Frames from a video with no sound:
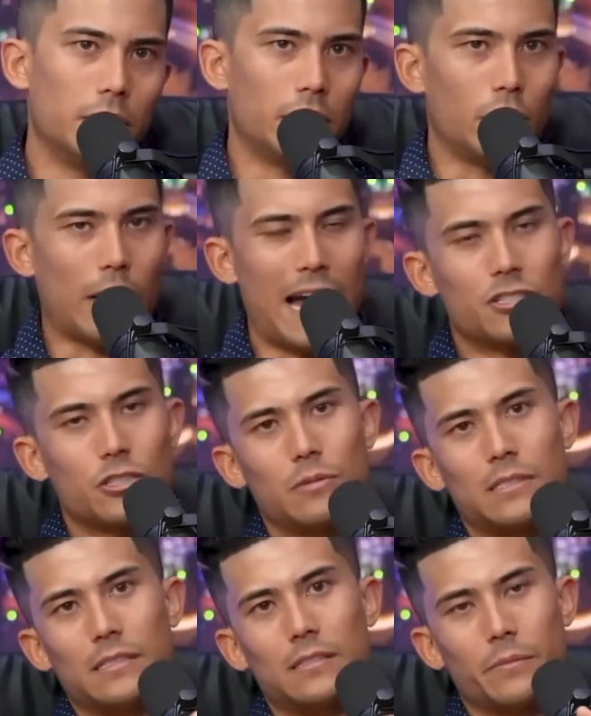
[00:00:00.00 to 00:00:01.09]
you know, Ashley
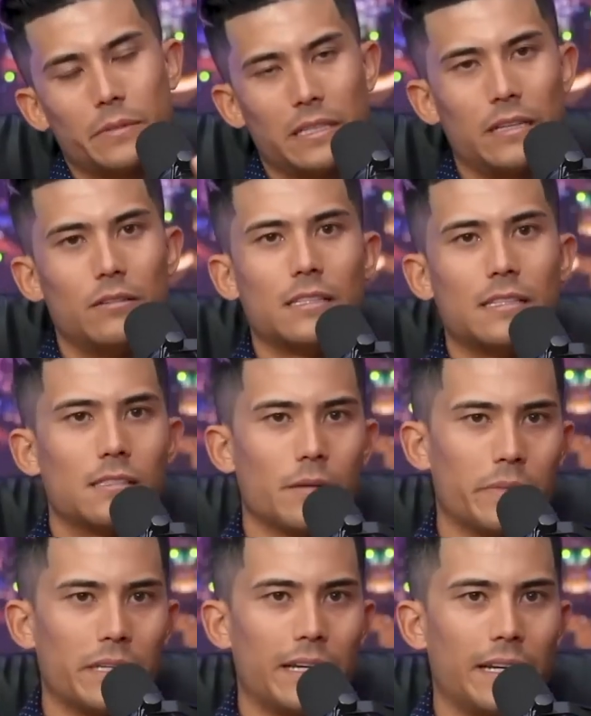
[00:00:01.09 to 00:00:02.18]
would say something, he would say
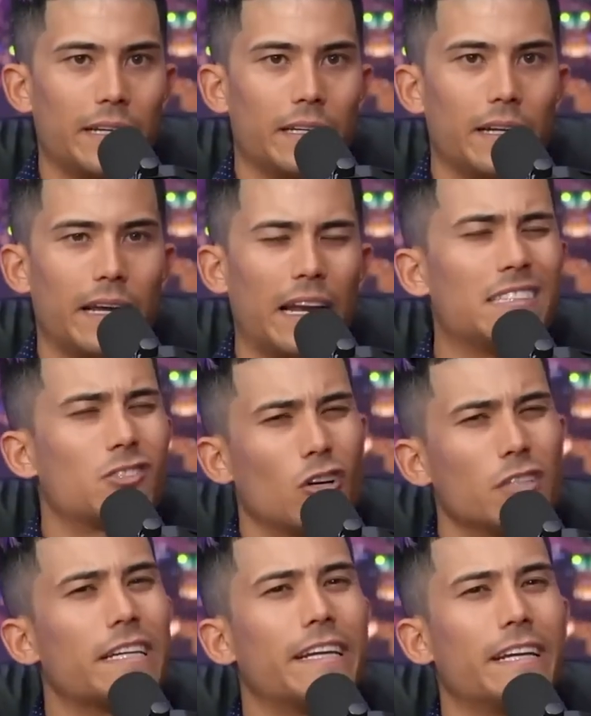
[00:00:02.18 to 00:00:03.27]
something, and I'd
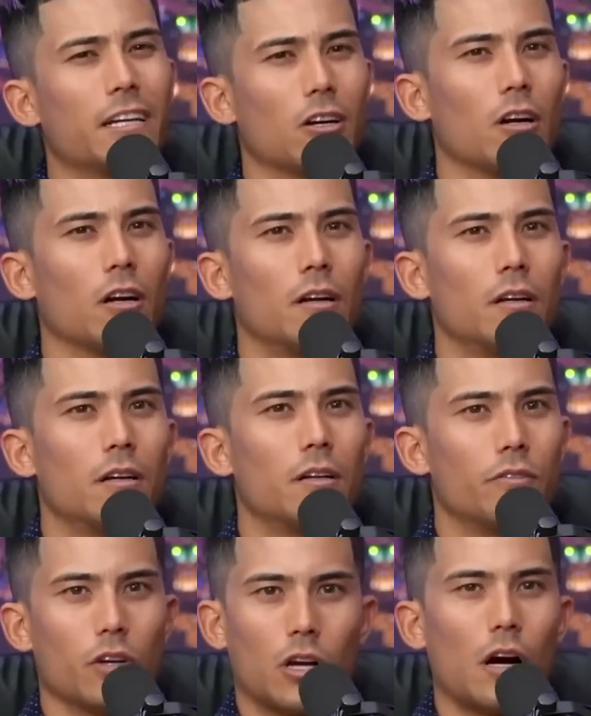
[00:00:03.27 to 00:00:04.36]
start to hear
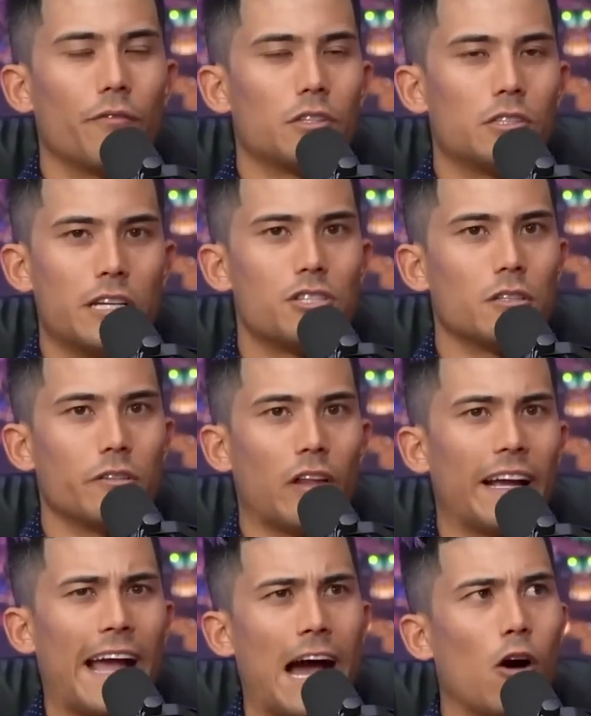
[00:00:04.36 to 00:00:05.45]
the conversation of
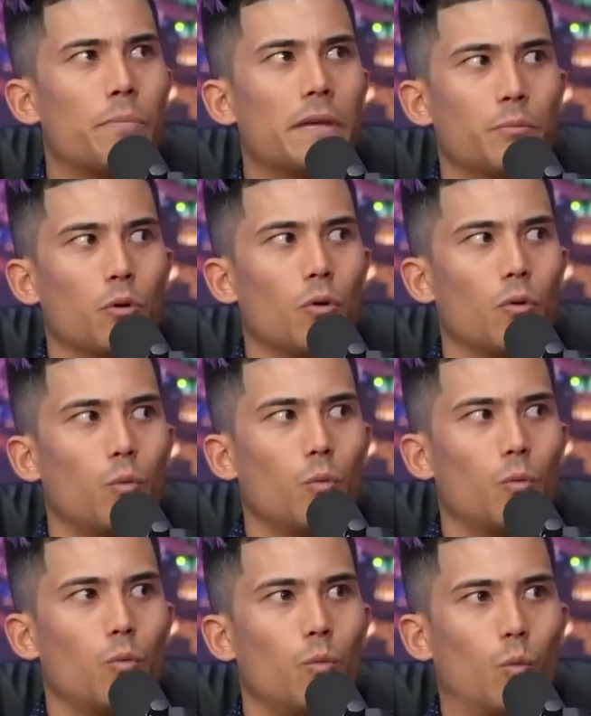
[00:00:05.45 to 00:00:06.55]
like how people
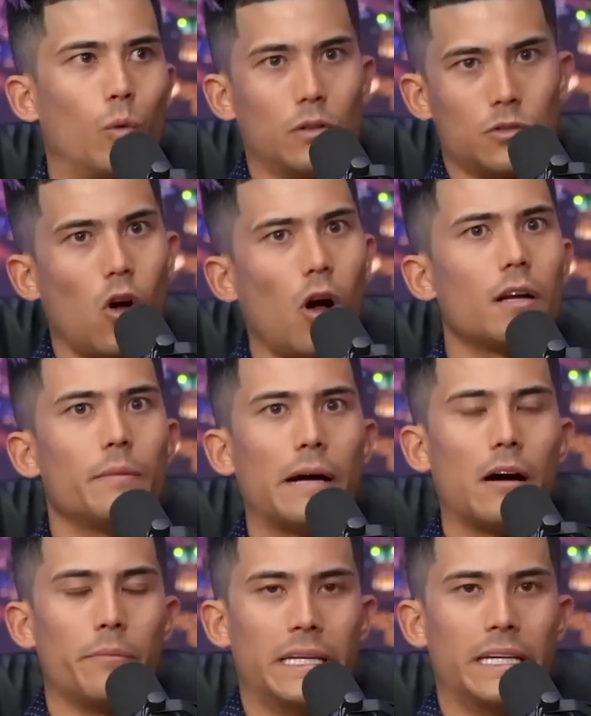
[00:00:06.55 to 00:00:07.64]
will talk
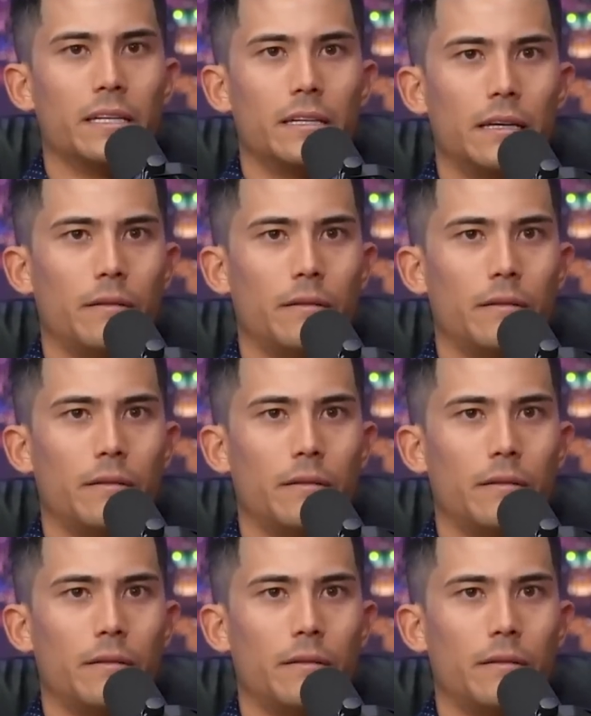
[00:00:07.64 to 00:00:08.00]
about me